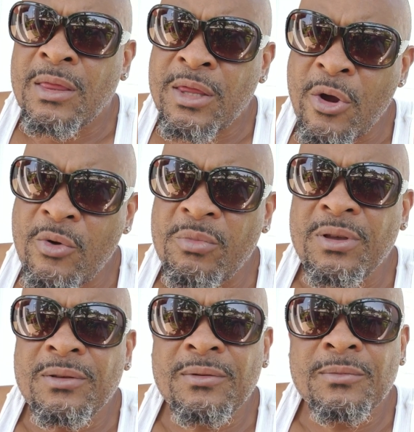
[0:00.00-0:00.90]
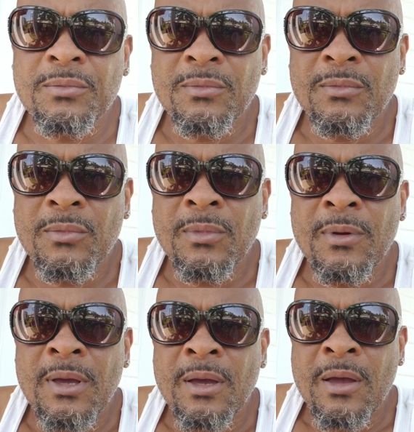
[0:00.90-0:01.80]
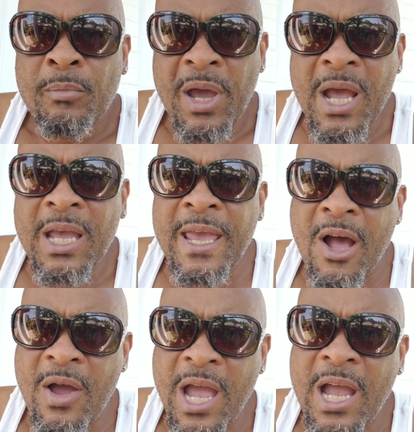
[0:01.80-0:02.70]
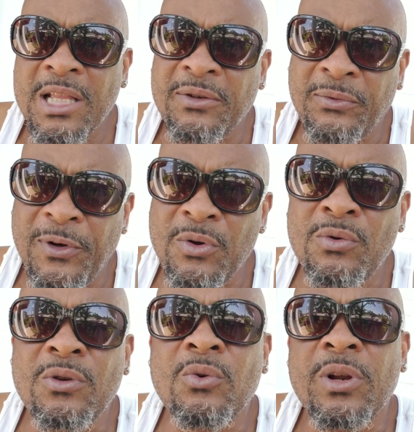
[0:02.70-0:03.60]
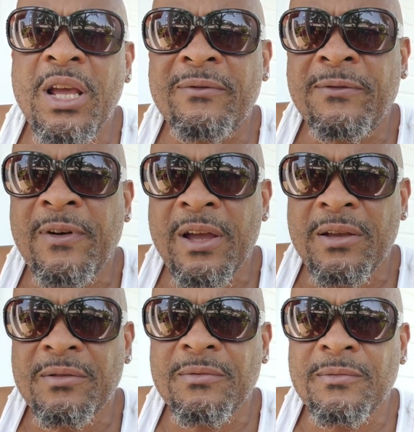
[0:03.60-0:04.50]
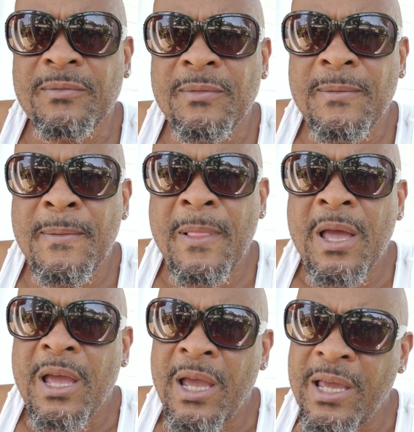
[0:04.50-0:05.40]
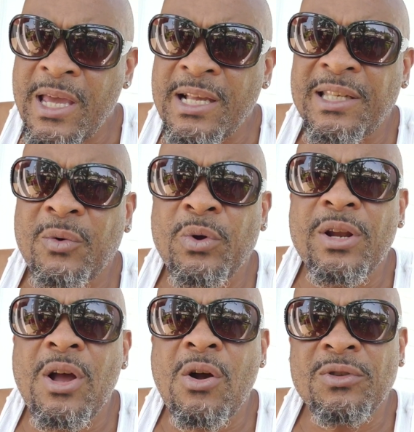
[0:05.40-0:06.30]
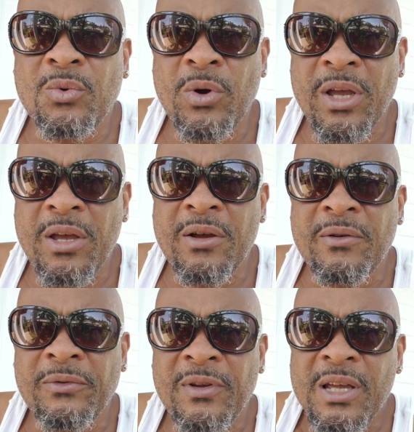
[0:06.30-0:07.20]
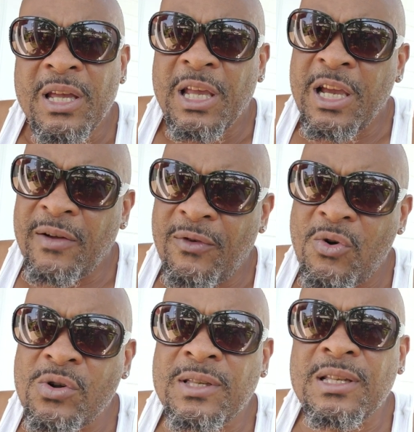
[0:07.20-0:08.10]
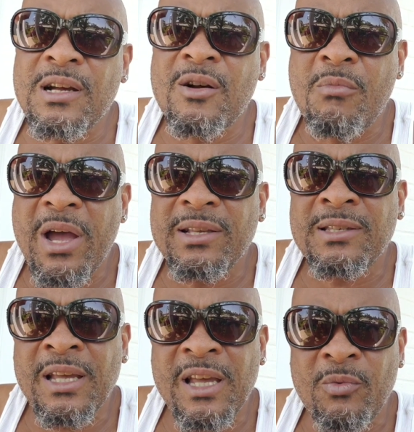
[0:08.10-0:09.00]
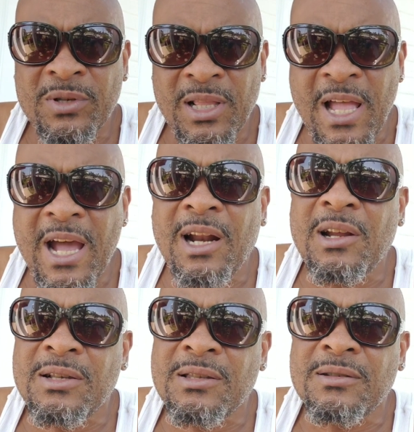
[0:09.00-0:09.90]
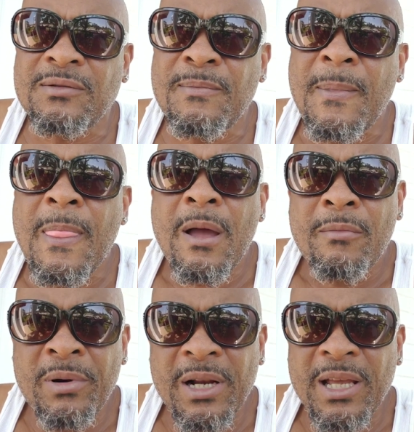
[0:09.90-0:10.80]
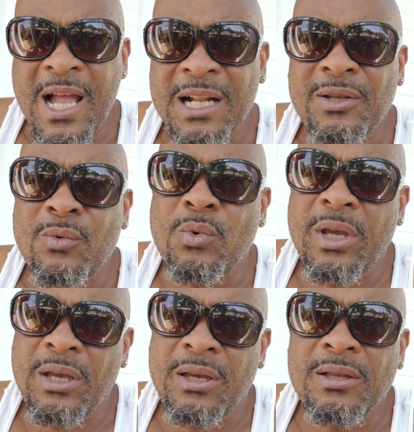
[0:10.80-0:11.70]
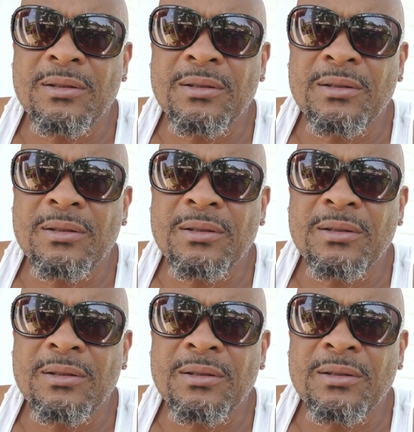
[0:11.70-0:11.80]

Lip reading: Thurman, Pacquiao had the flu during that fight. And yes, it went all 12. And of course, some might say it was lackluster, but he got the win.